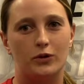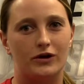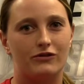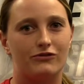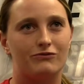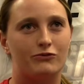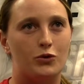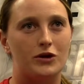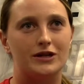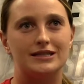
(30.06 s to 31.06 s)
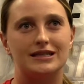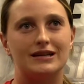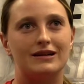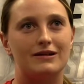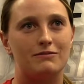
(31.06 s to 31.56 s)
work sports
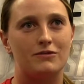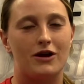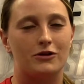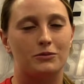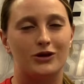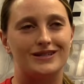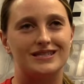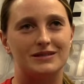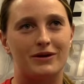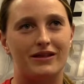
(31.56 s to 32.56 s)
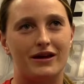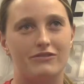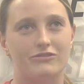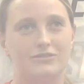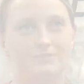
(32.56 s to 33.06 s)
and other places in my
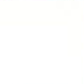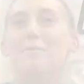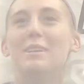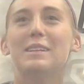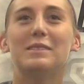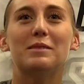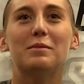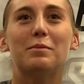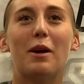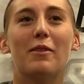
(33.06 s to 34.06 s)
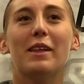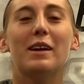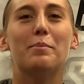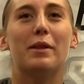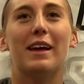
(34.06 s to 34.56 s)
life. I mean, probably
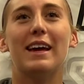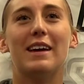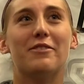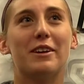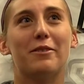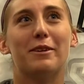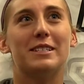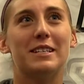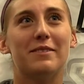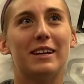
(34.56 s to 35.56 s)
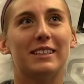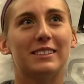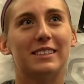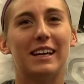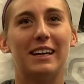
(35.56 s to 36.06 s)
like playing every day with my
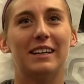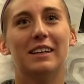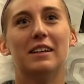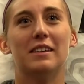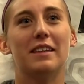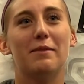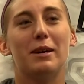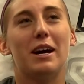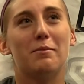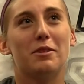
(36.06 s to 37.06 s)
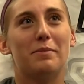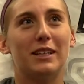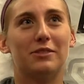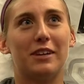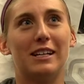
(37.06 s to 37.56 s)
teammates, like they become your
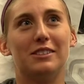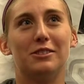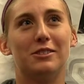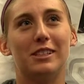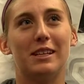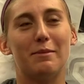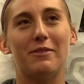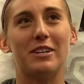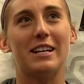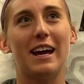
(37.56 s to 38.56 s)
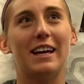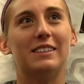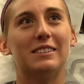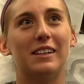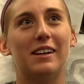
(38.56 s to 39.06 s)
best friends, you see them every
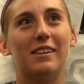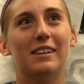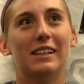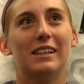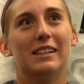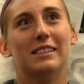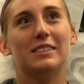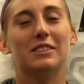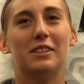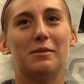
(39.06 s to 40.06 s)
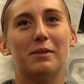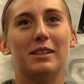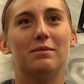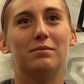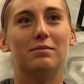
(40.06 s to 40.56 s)
day, so it's gonna
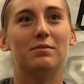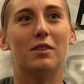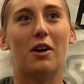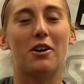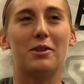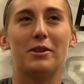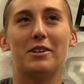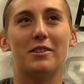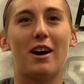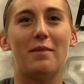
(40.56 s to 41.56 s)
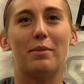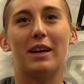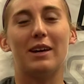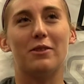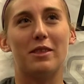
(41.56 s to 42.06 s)
be hard when you're not
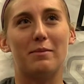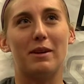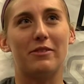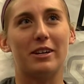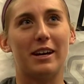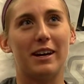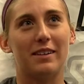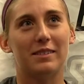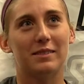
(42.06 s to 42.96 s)
playing with them every day.